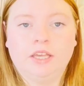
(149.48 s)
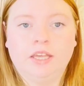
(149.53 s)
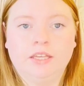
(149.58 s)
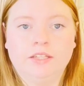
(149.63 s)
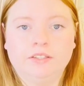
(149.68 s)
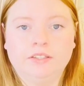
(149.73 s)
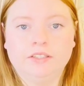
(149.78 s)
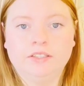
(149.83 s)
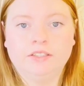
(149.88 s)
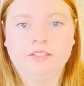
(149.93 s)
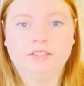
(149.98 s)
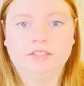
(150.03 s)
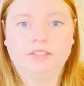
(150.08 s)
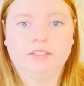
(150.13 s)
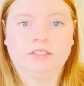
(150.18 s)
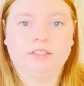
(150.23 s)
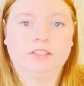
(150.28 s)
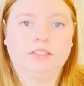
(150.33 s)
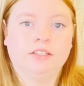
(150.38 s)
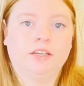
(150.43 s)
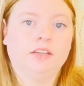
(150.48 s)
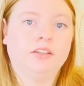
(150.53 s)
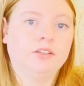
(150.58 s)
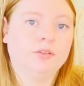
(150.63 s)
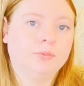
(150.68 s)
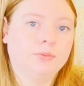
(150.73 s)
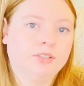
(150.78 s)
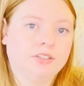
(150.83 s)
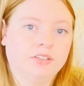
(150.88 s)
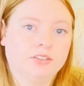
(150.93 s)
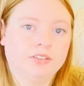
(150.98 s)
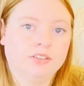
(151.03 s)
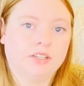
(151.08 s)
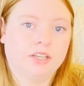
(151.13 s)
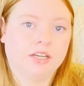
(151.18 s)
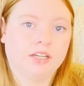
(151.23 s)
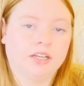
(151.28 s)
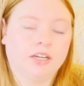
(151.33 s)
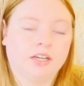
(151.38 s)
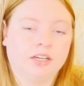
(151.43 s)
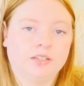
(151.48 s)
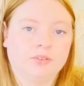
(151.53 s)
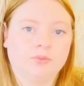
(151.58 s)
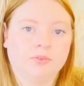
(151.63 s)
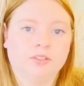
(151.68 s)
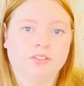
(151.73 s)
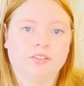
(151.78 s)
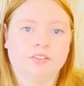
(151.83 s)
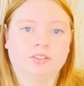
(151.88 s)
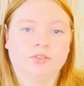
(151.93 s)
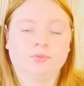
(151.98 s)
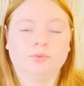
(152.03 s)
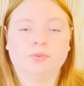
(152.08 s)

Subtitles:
And then the other material that I got was this